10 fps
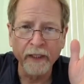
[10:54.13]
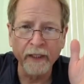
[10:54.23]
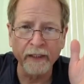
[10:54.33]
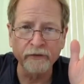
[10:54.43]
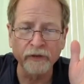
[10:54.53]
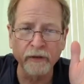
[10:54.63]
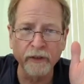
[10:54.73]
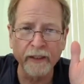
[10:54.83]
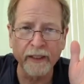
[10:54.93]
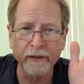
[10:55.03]
And so
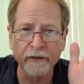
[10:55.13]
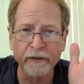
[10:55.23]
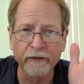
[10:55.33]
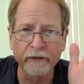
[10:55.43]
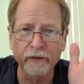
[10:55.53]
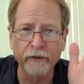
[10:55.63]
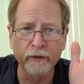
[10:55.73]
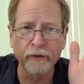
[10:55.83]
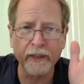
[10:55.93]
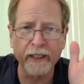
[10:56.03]
you
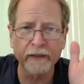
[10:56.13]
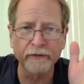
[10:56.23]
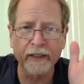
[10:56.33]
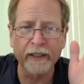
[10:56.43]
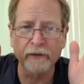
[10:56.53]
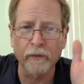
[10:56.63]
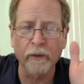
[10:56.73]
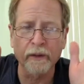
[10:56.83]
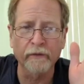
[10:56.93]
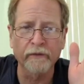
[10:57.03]
do your countdown or
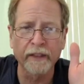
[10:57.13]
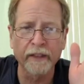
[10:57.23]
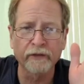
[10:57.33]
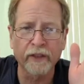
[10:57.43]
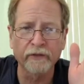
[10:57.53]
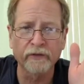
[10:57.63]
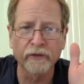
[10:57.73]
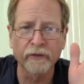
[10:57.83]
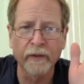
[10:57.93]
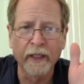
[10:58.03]
whatever it is as
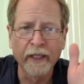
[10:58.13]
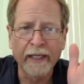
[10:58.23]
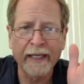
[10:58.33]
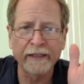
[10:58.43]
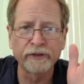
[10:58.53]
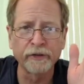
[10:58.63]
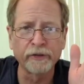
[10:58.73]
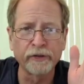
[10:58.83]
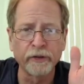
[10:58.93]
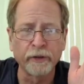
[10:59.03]
you
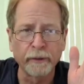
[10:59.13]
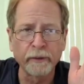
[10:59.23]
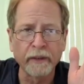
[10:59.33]
shoot.